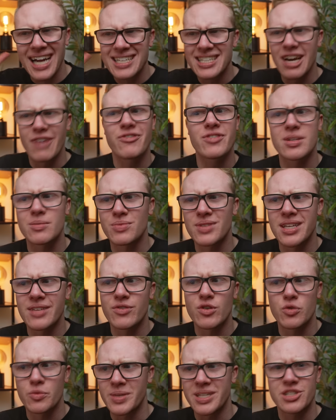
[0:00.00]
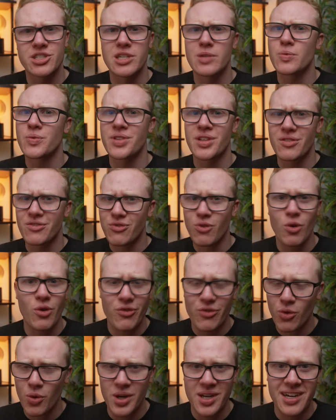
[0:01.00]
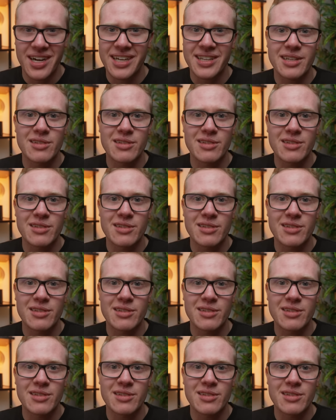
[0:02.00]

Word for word: definitely believe it will be cheaper than $449.